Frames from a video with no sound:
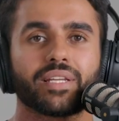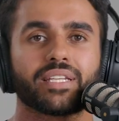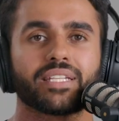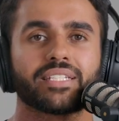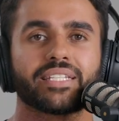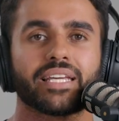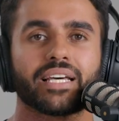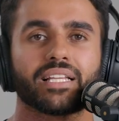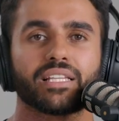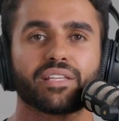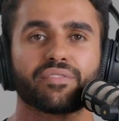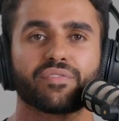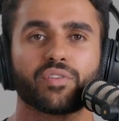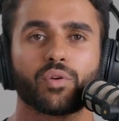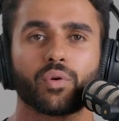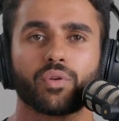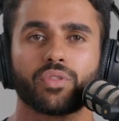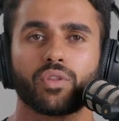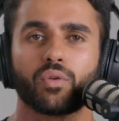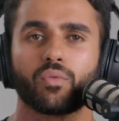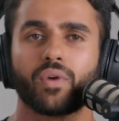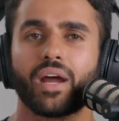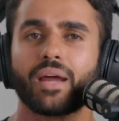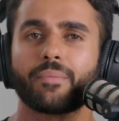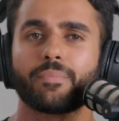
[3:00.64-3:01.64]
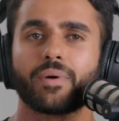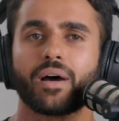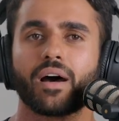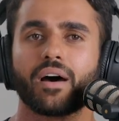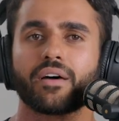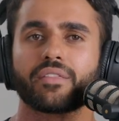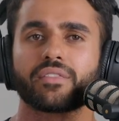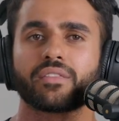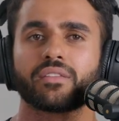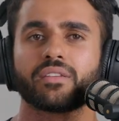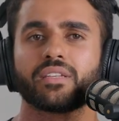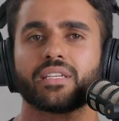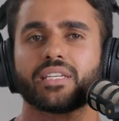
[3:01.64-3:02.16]
way to tell if you're on the right
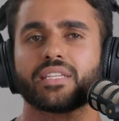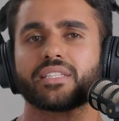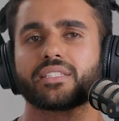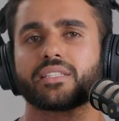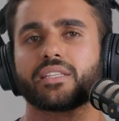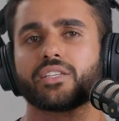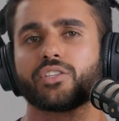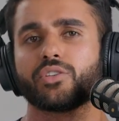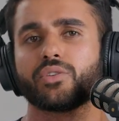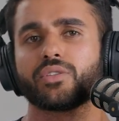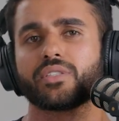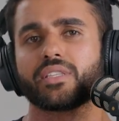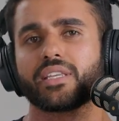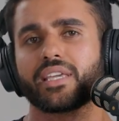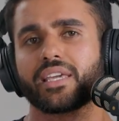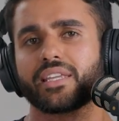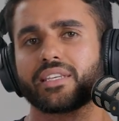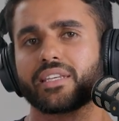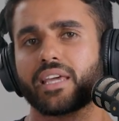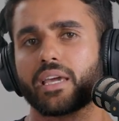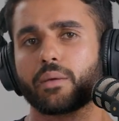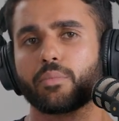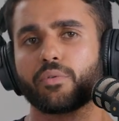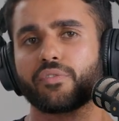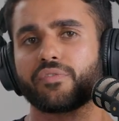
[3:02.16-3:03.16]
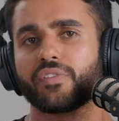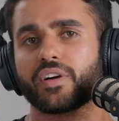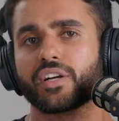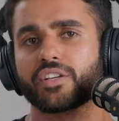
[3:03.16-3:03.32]
path is to use the enable